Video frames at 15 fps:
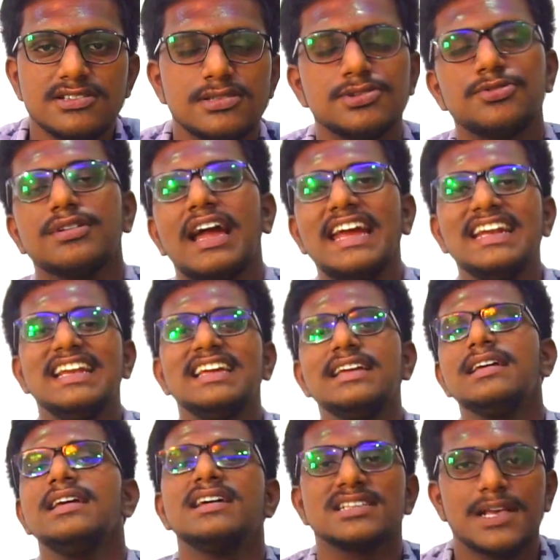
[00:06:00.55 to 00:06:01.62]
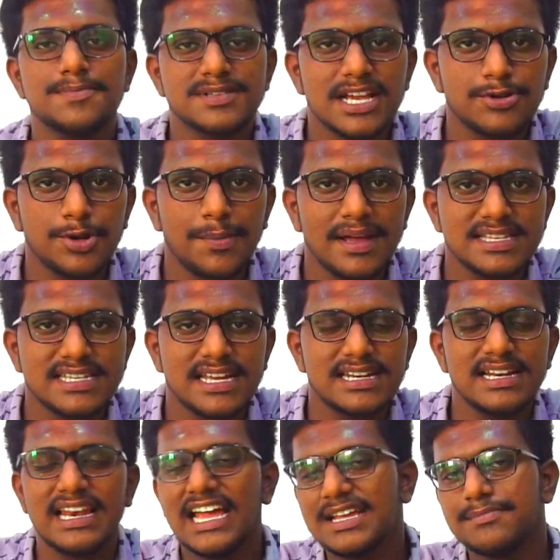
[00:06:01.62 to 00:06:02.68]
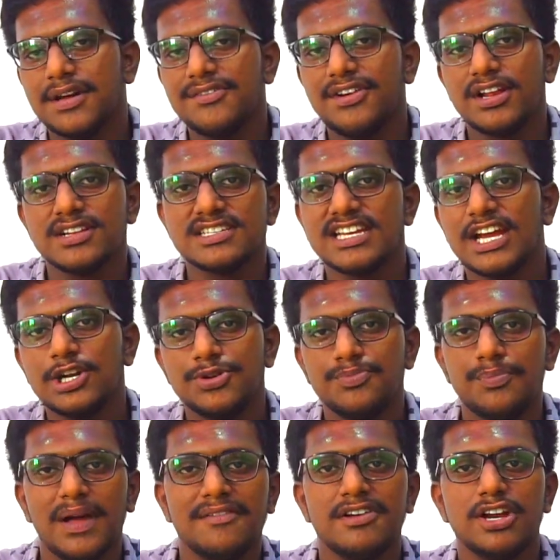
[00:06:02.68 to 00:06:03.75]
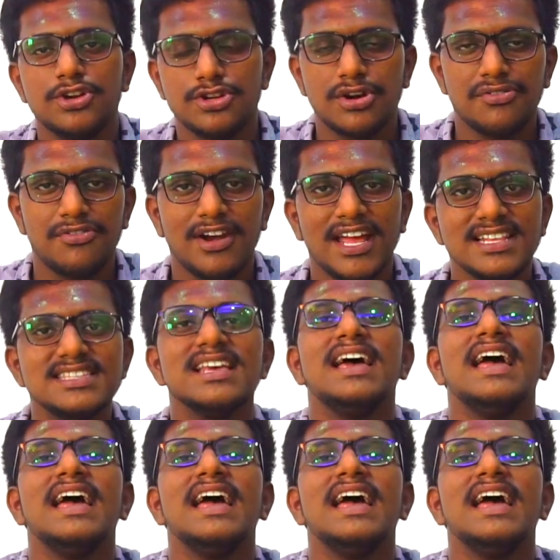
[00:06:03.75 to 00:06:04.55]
So kindly subscribe to my channel, like my video, and share my video to your friends,